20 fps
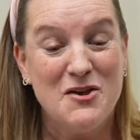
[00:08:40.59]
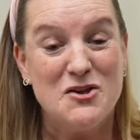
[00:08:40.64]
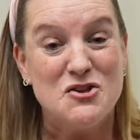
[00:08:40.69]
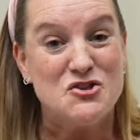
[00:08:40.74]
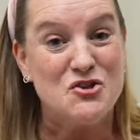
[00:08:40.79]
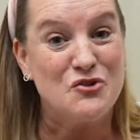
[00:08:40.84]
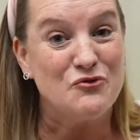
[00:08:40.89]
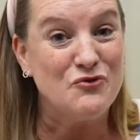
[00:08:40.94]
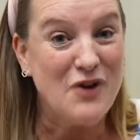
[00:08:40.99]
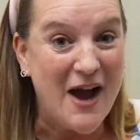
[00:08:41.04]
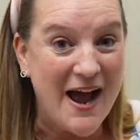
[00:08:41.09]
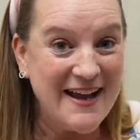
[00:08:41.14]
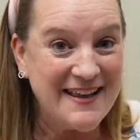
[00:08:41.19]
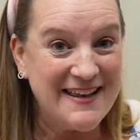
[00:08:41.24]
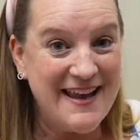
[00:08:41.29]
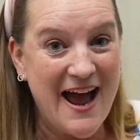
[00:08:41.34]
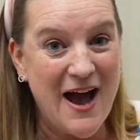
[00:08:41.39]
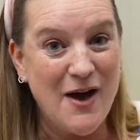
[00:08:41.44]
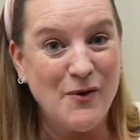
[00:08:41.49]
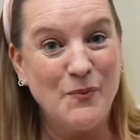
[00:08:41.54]
So right
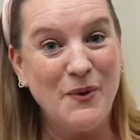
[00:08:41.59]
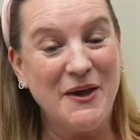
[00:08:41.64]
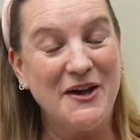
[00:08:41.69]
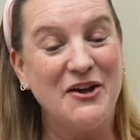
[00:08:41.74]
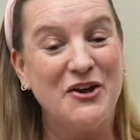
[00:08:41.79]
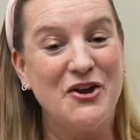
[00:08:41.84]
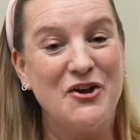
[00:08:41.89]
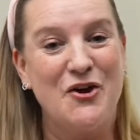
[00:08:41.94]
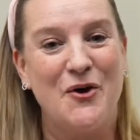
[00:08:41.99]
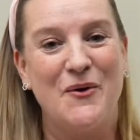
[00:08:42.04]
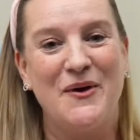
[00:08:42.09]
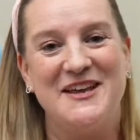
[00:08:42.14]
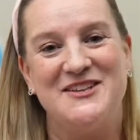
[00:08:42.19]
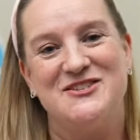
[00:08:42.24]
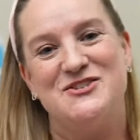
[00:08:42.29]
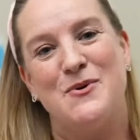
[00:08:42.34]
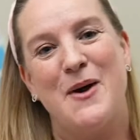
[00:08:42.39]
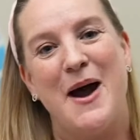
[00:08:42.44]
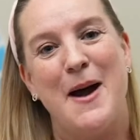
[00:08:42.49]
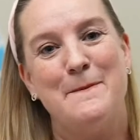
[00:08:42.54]
now, we're going to go
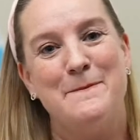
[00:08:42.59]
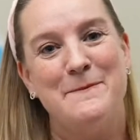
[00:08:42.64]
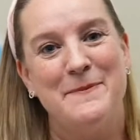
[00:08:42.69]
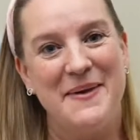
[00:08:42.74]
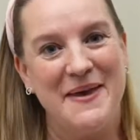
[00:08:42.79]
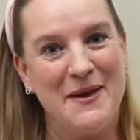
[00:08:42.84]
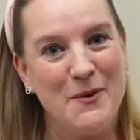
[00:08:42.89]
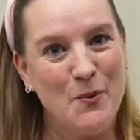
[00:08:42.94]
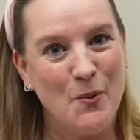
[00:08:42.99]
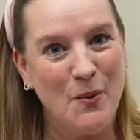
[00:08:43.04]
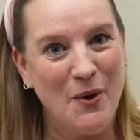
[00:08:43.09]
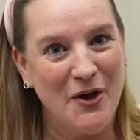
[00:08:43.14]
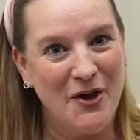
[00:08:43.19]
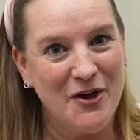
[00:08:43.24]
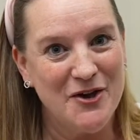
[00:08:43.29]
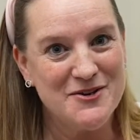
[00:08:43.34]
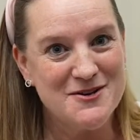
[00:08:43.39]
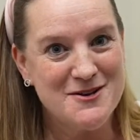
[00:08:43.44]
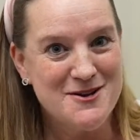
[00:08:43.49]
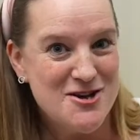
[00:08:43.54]
into our big
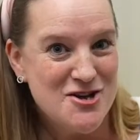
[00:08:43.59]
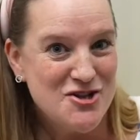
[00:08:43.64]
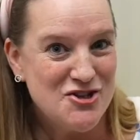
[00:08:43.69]
word.